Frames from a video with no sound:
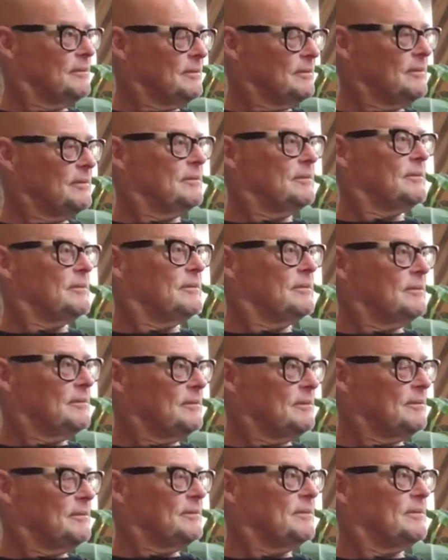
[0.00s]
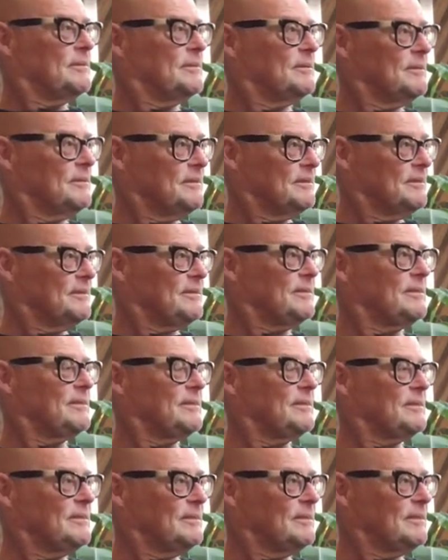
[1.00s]

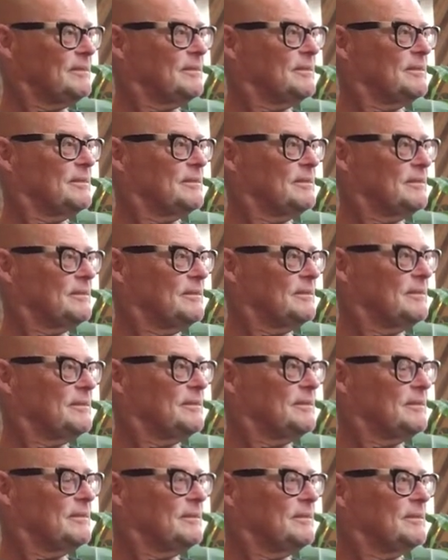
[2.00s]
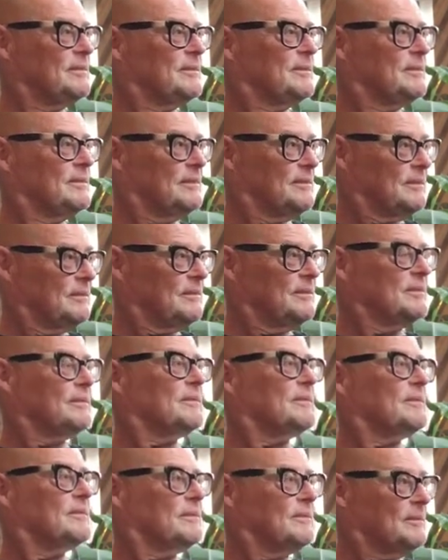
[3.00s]

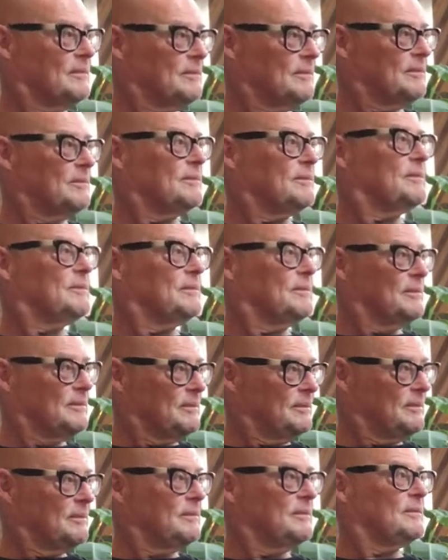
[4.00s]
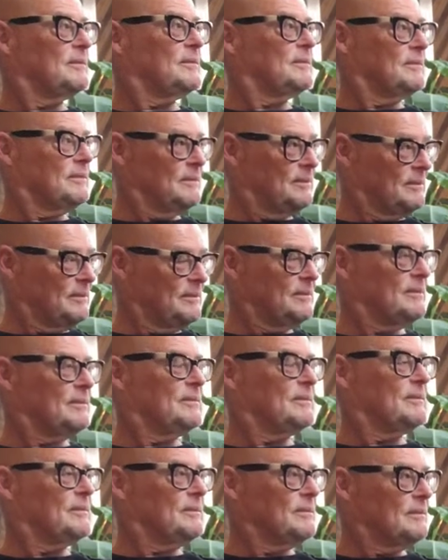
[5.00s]

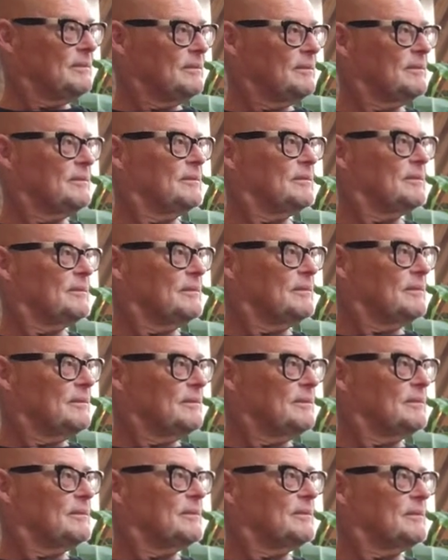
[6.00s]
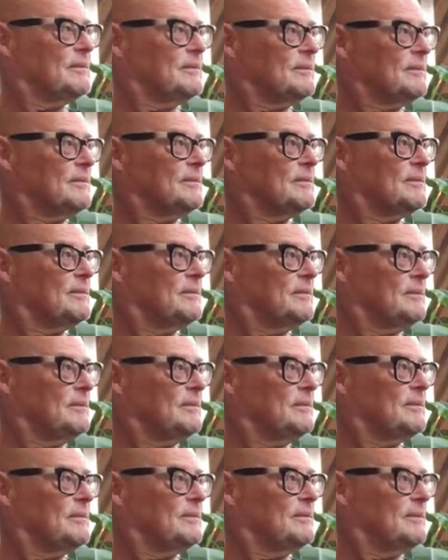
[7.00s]
(silent)